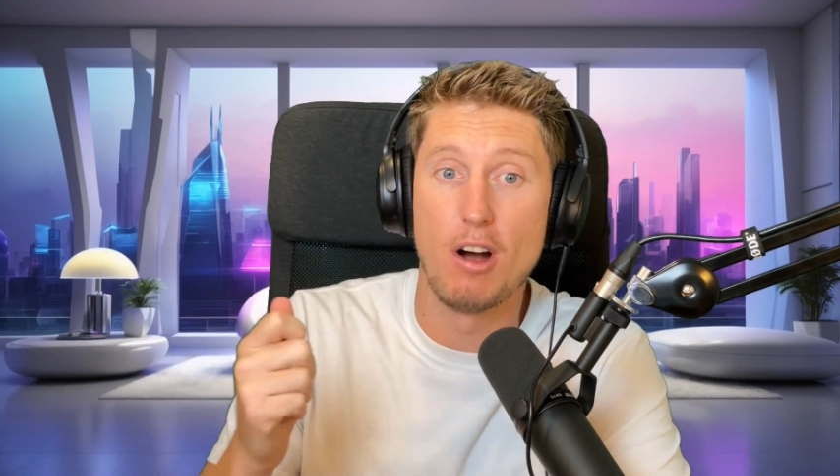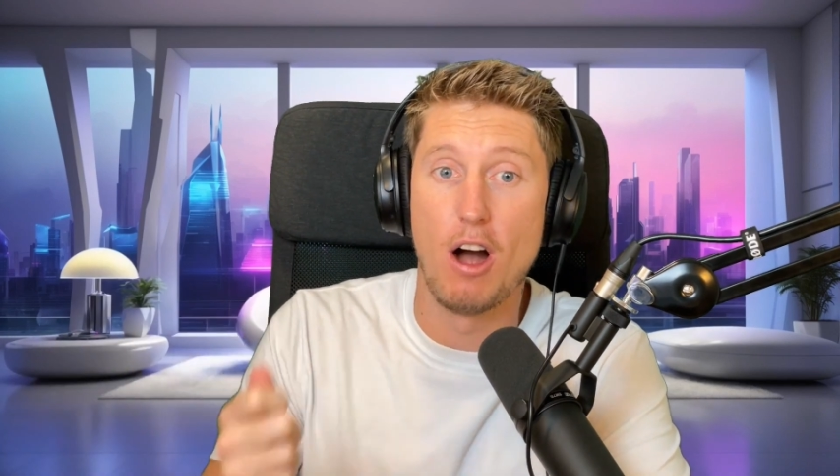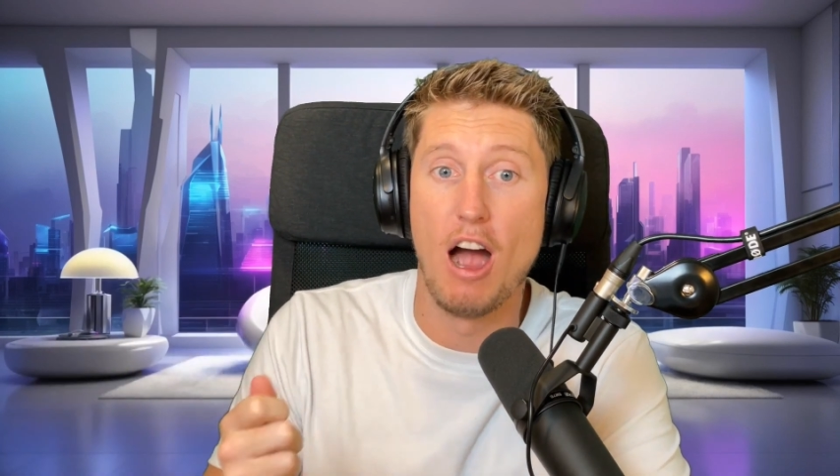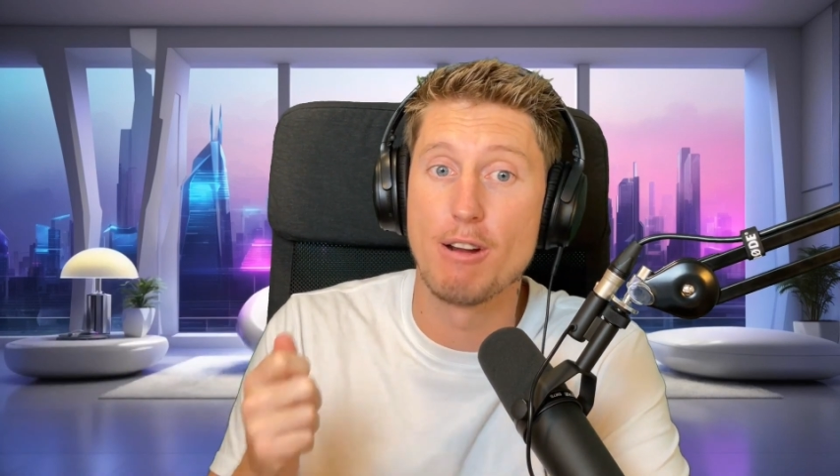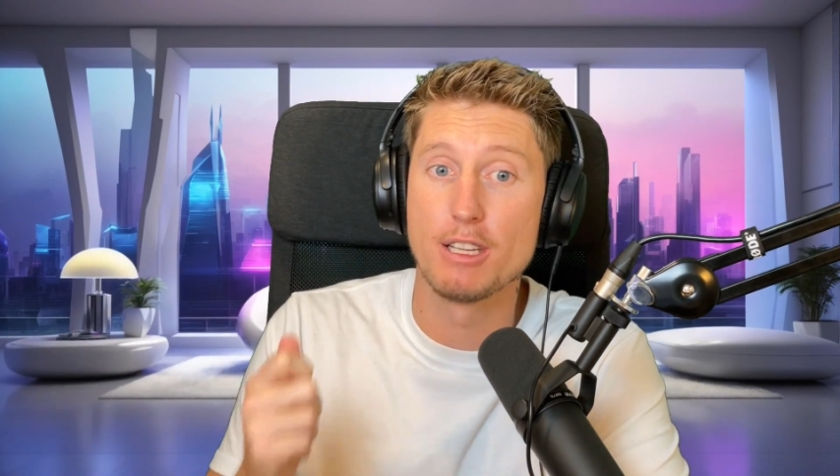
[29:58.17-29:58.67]

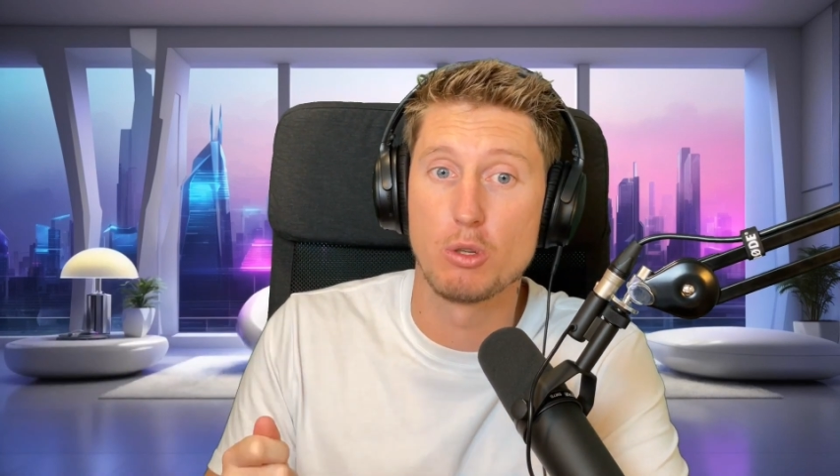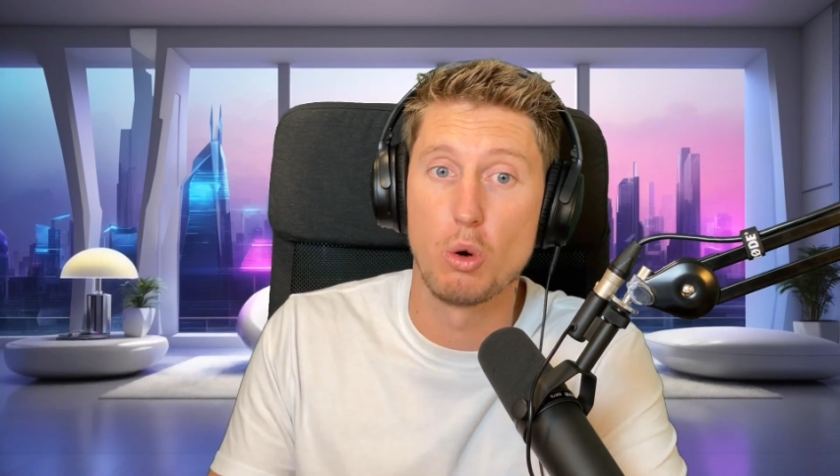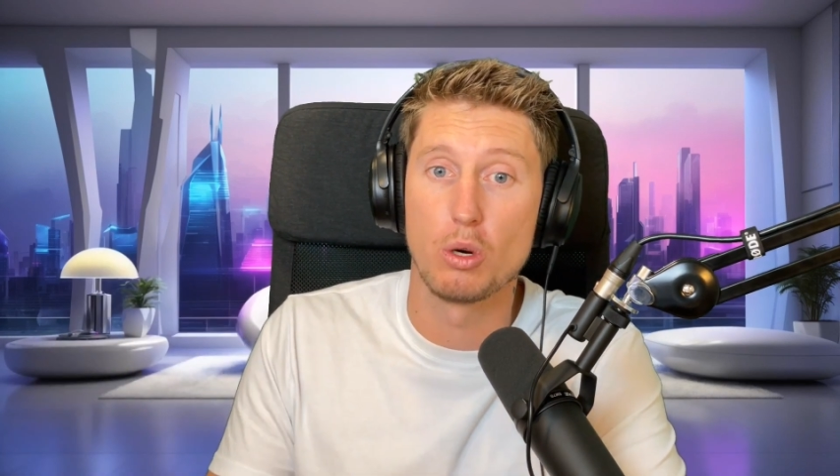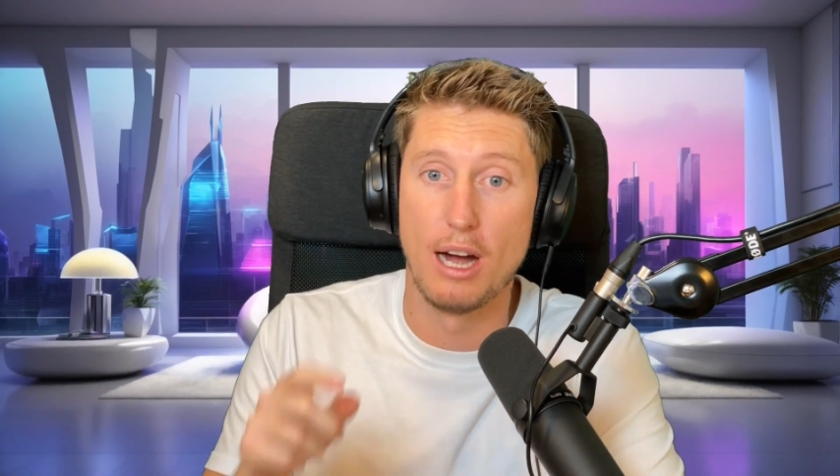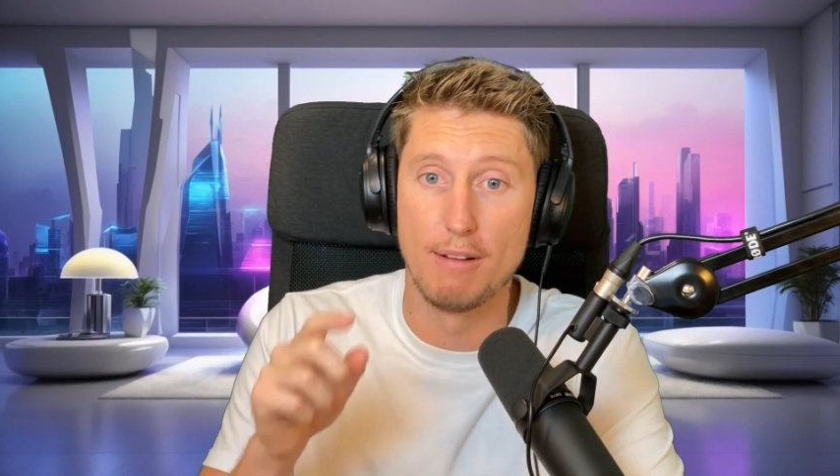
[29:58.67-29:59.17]
hiring
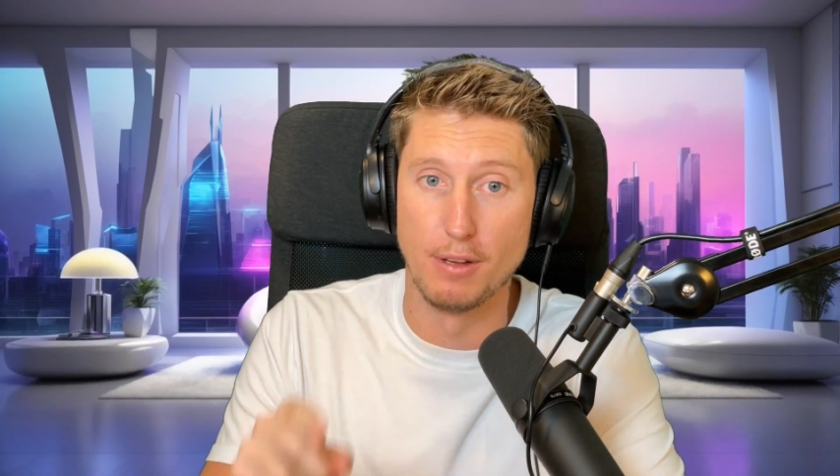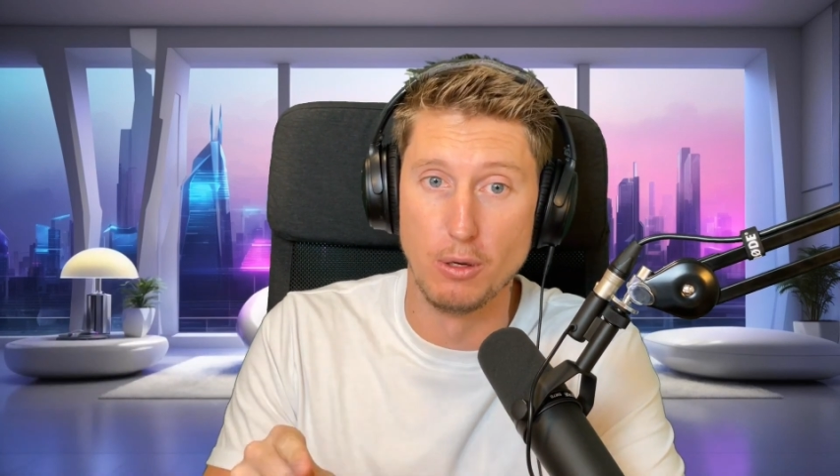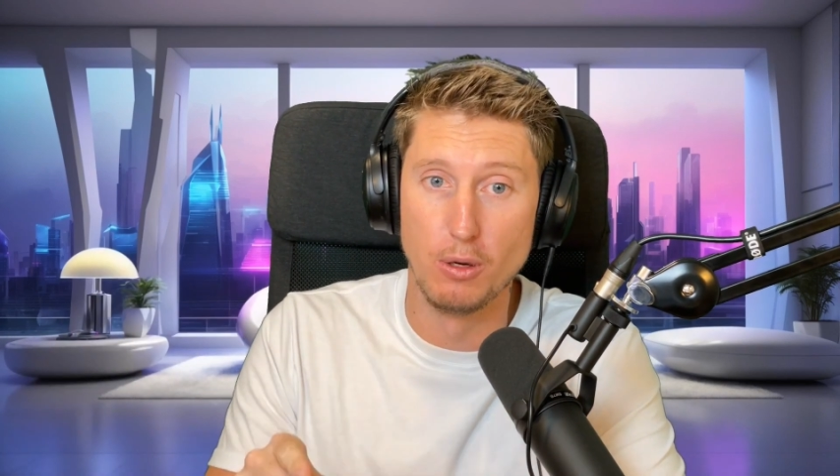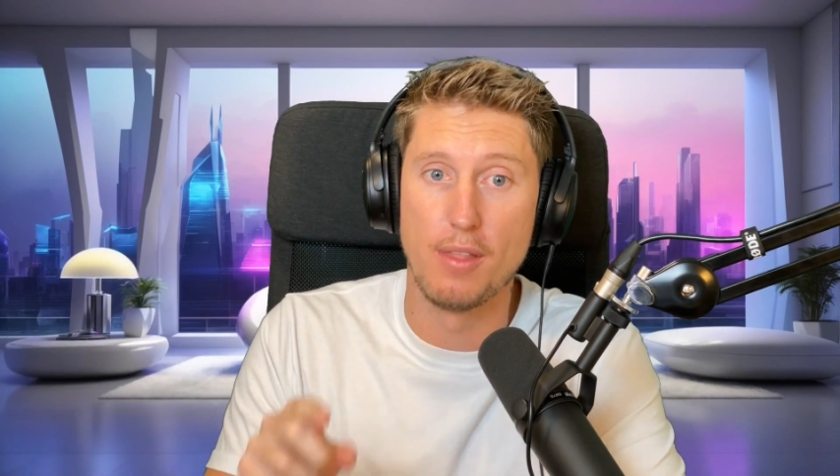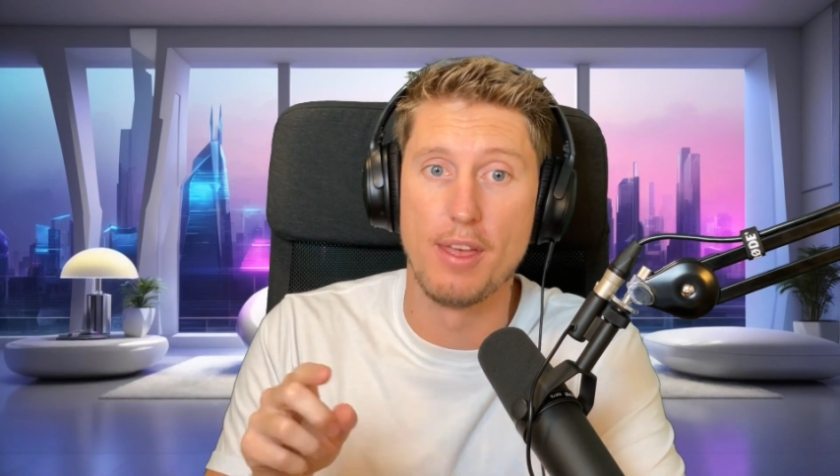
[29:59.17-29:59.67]
scorecard for
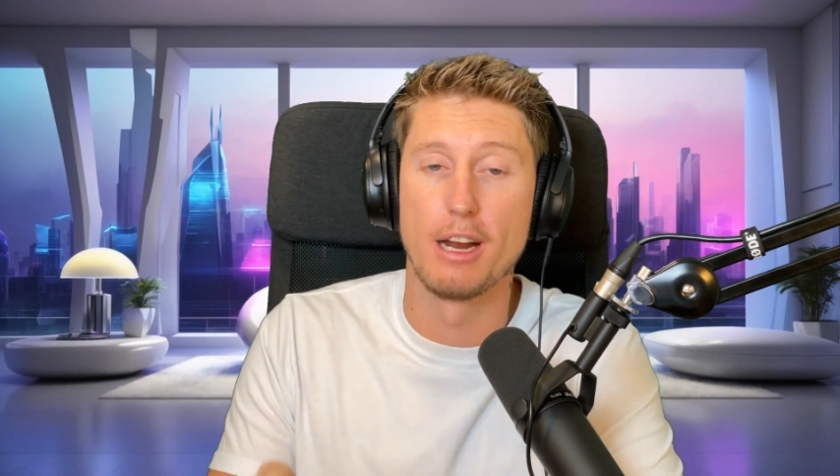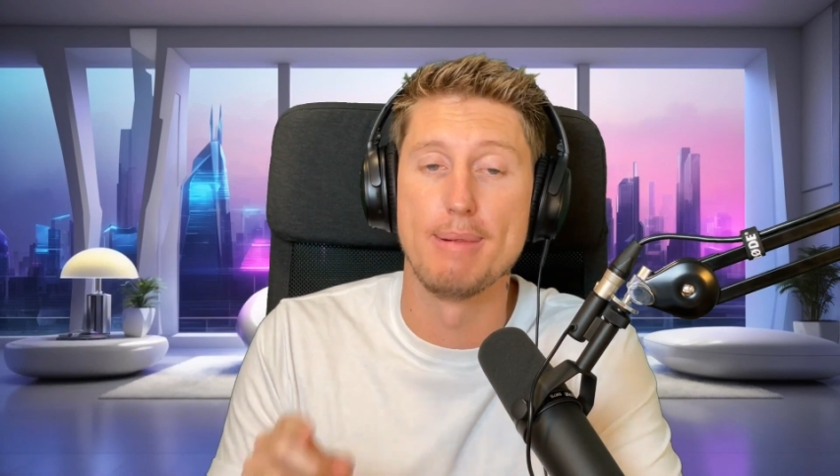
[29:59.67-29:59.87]
you that they're going to be